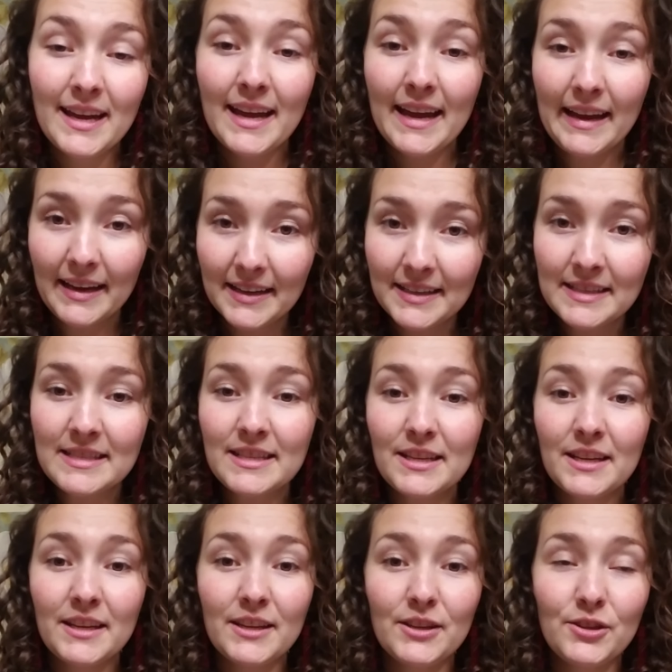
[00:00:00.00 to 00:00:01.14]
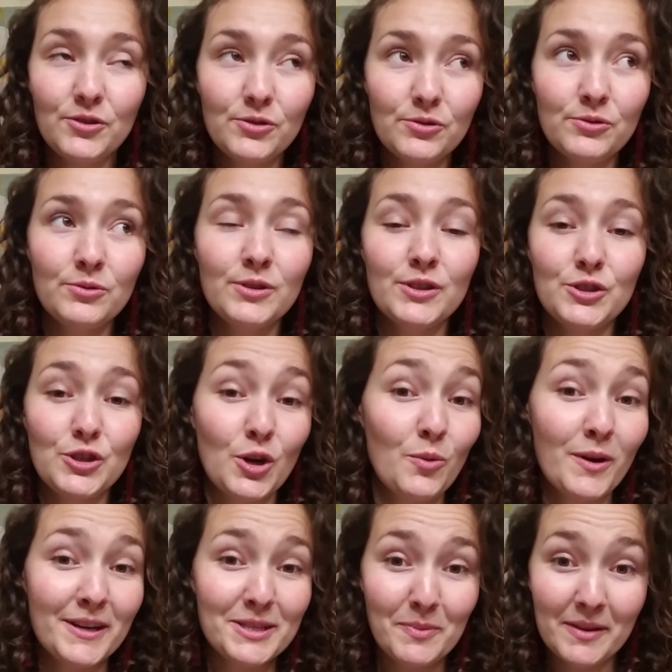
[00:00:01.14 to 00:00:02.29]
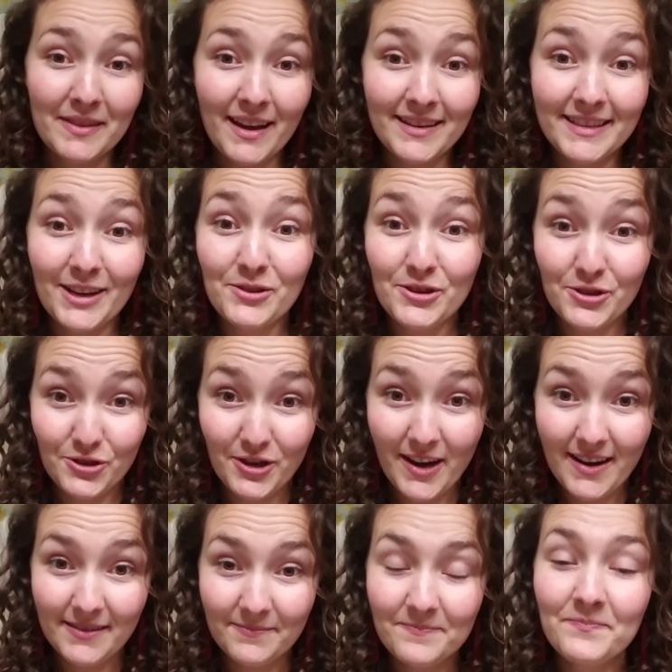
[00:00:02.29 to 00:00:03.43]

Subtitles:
and you don't want to spit that down your drain.